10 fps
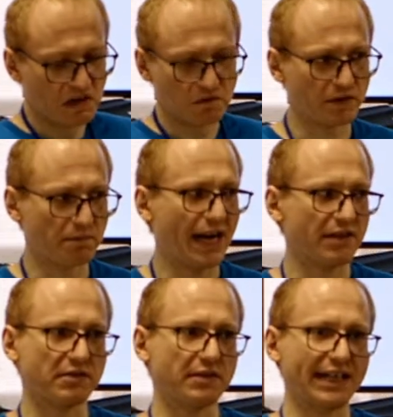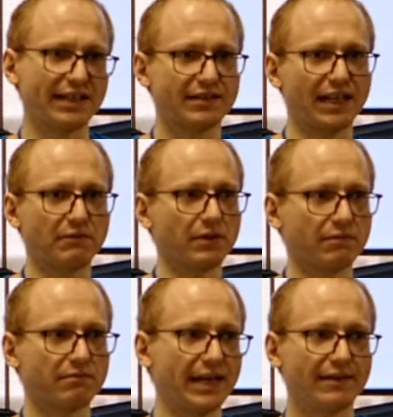for the browser, I guess like we'll
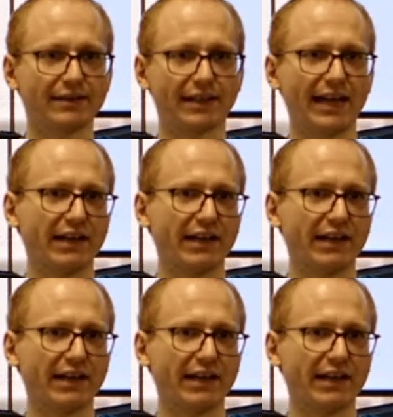write like,